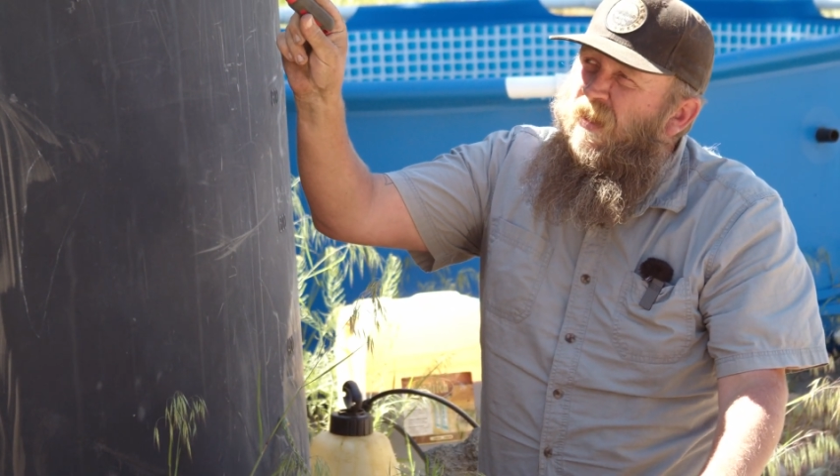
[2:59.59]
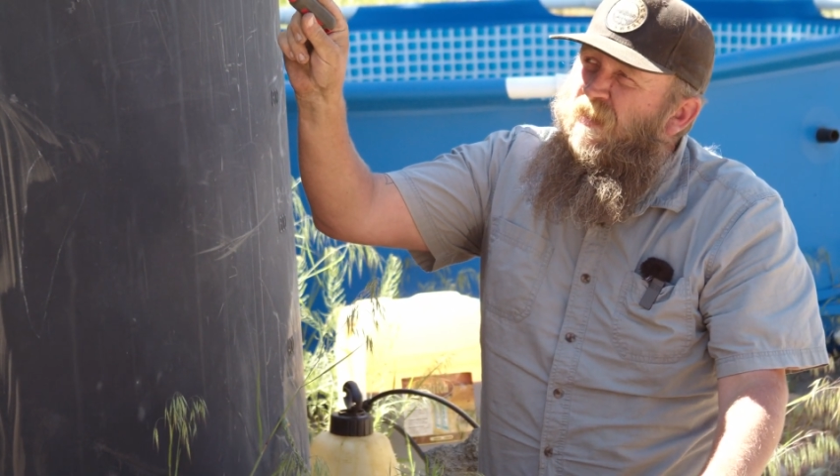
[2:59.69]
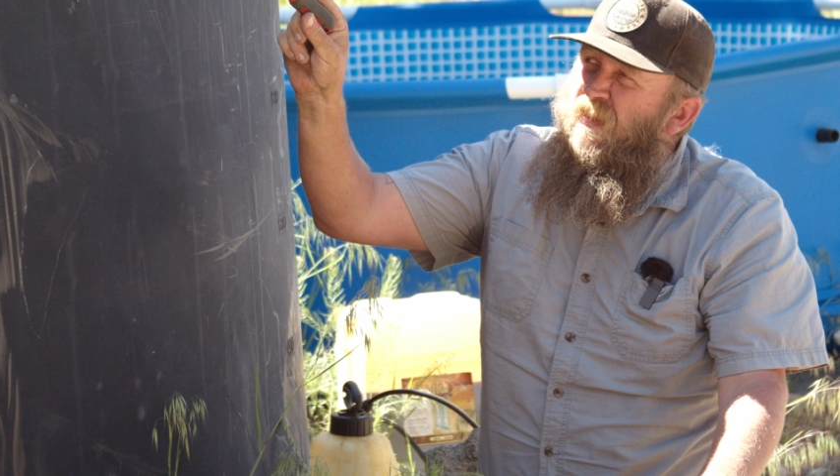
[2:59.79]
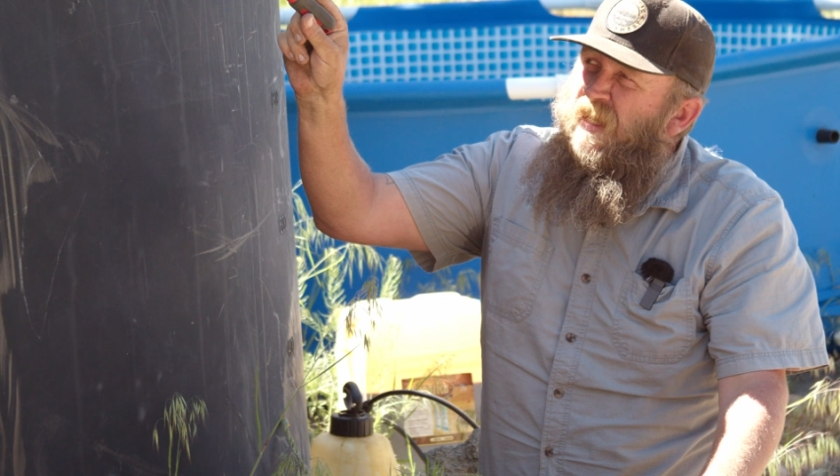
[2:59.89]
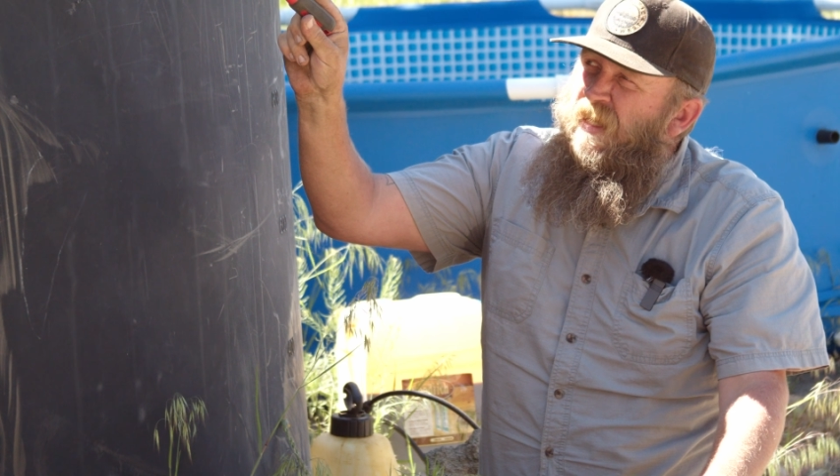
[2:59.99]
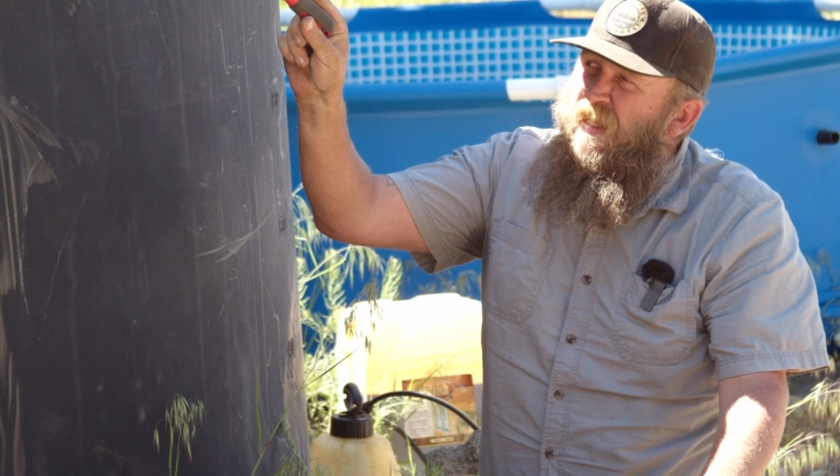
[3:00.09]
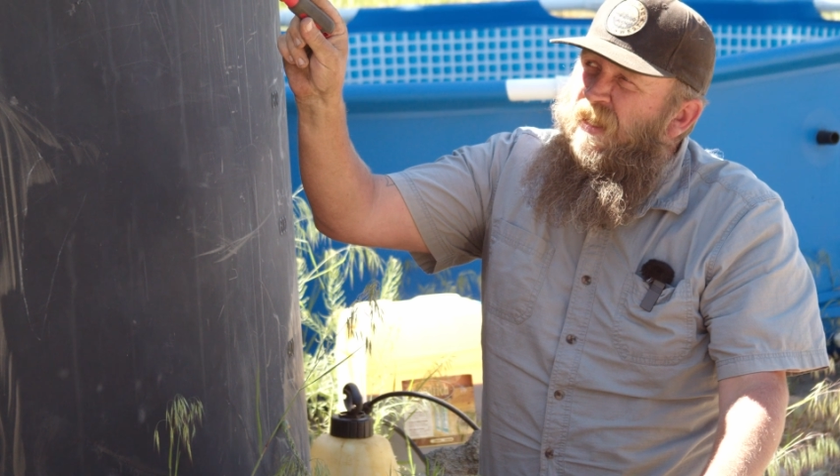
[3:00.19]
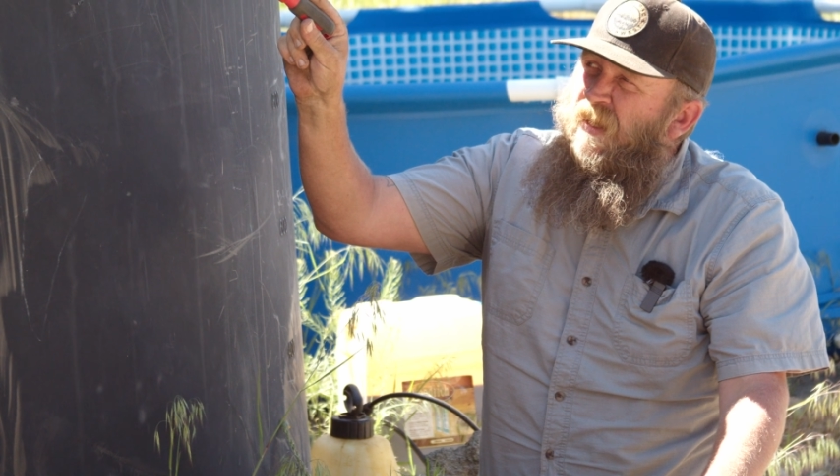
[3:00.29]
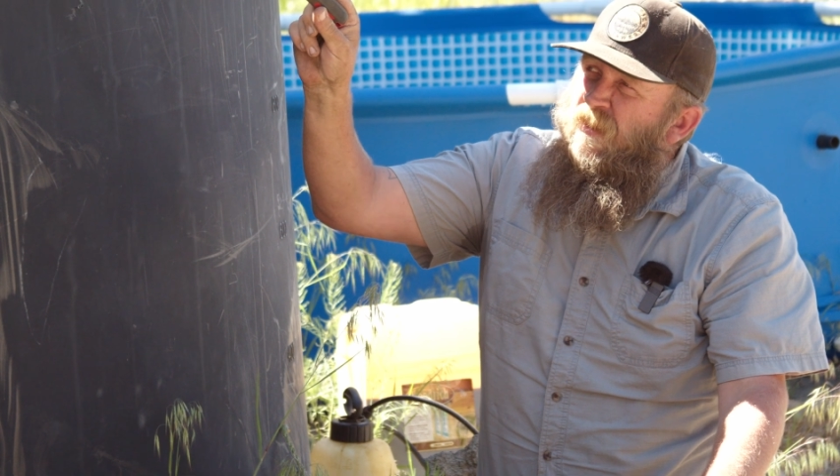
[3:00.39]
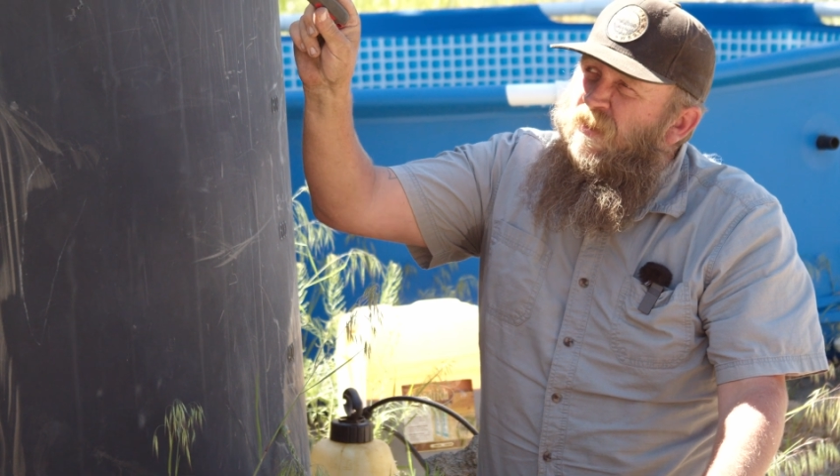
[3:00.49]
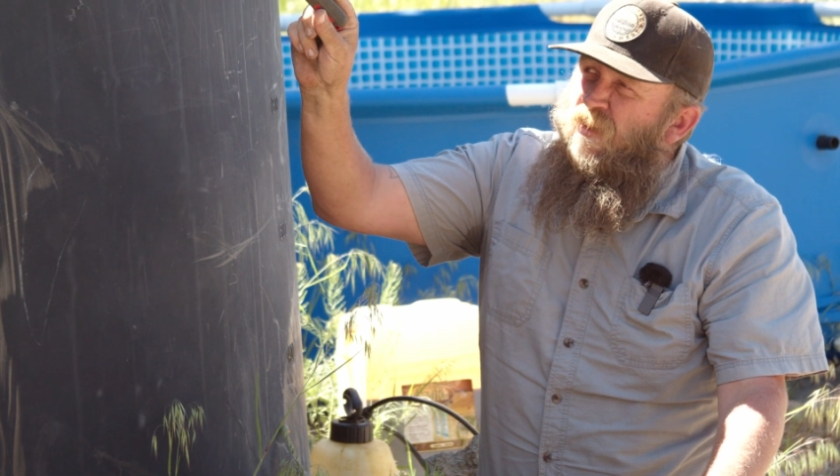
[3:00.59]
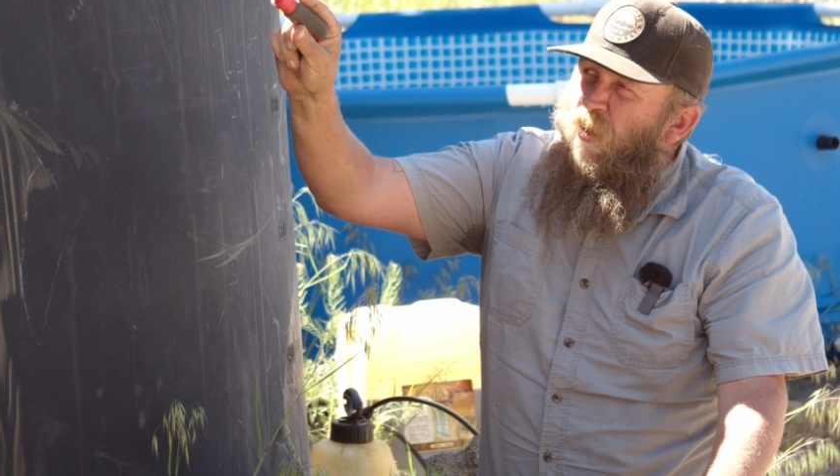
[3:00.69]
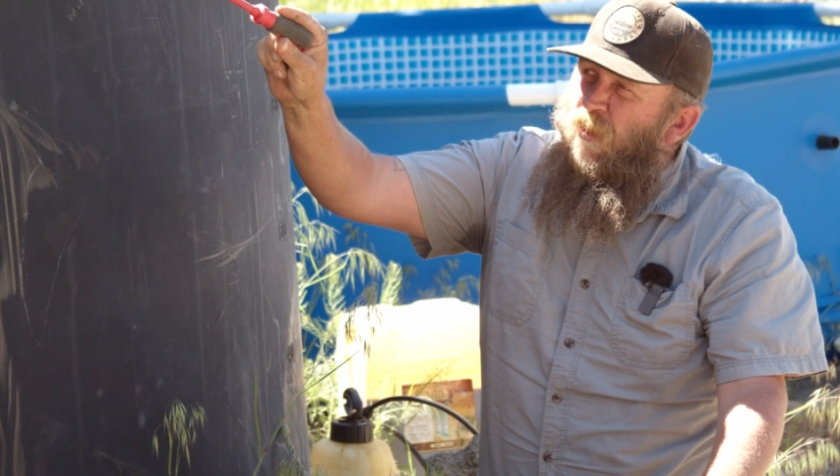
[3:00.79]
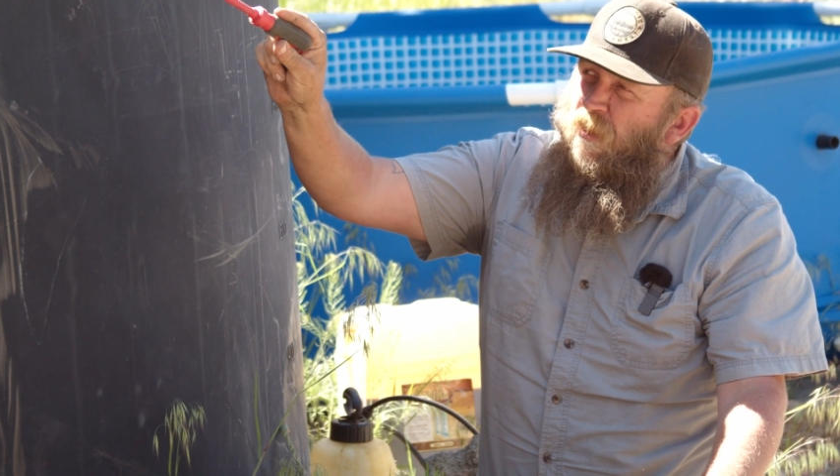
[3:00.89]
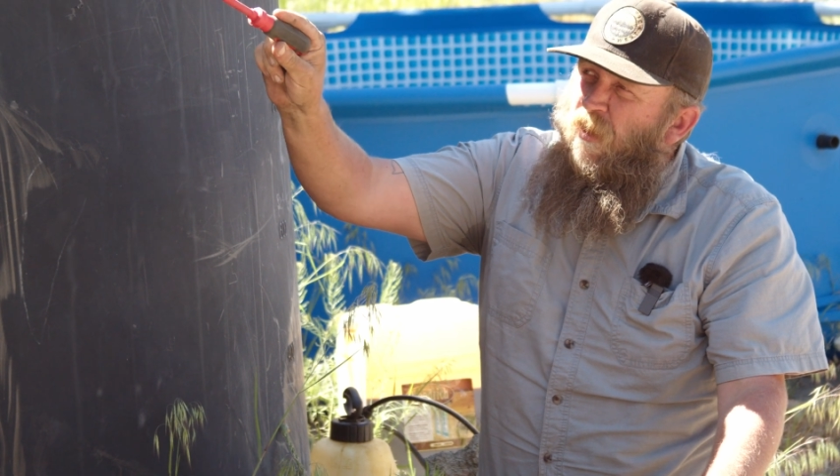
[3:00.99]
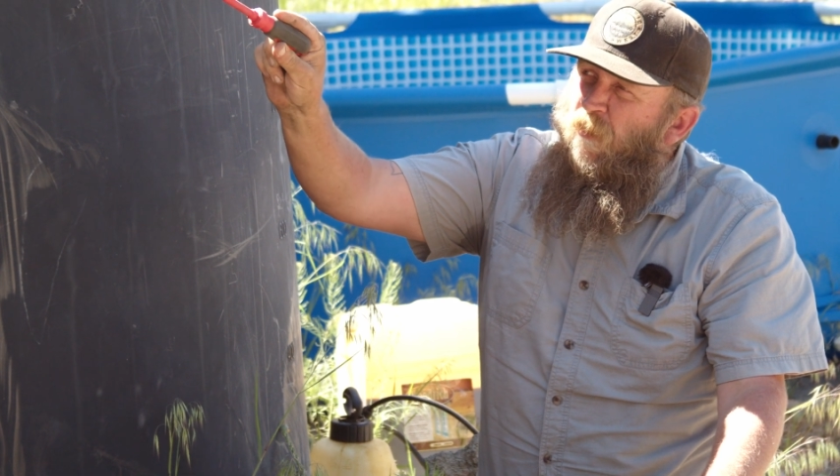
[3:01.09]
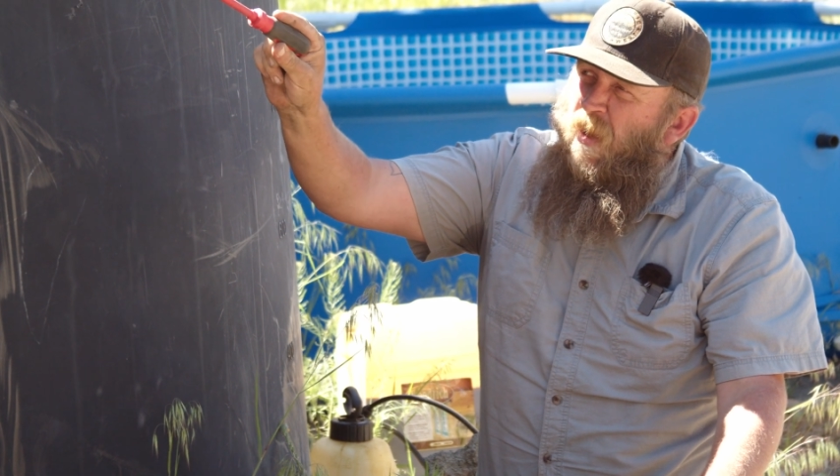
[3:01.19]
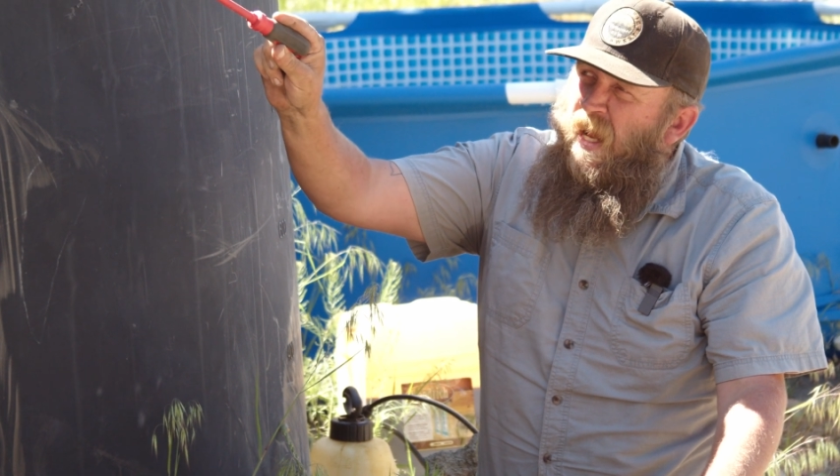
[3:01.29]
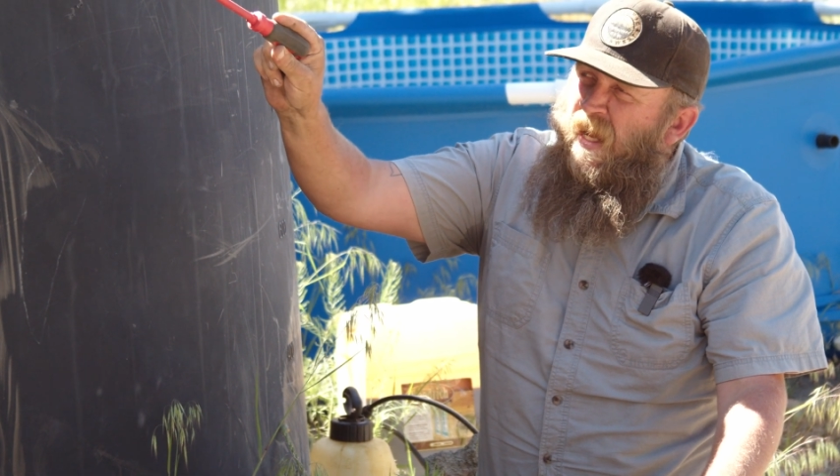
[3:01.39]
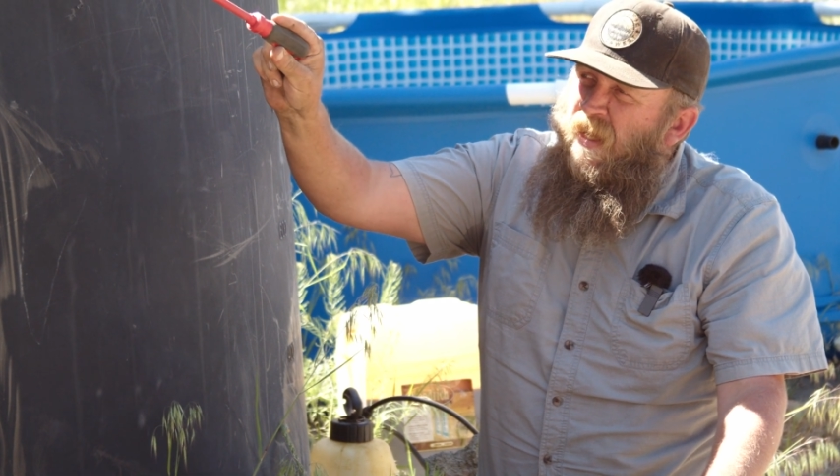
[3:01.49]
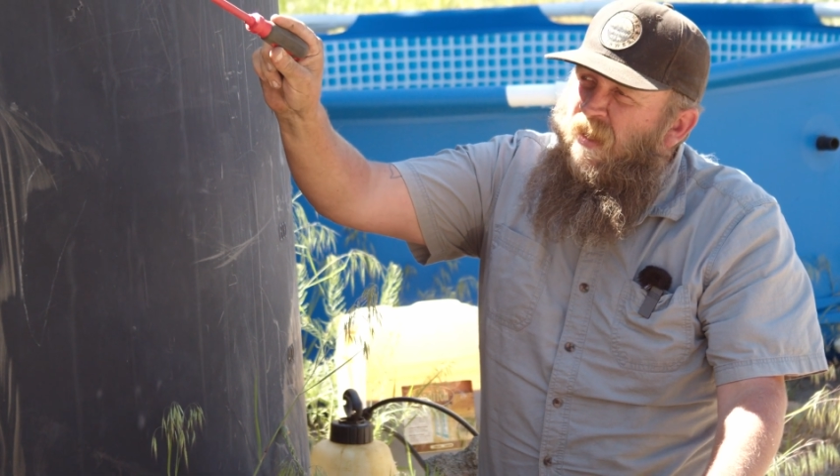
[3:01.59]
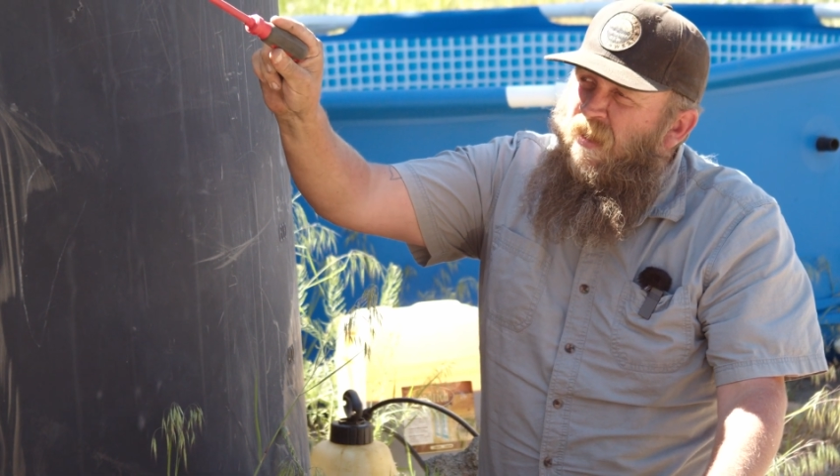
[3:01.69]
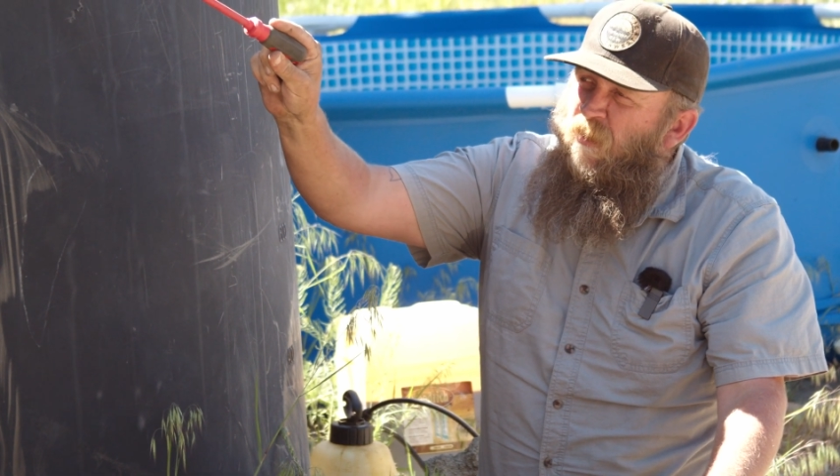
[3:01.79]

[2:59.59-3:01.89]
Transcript: the solar array,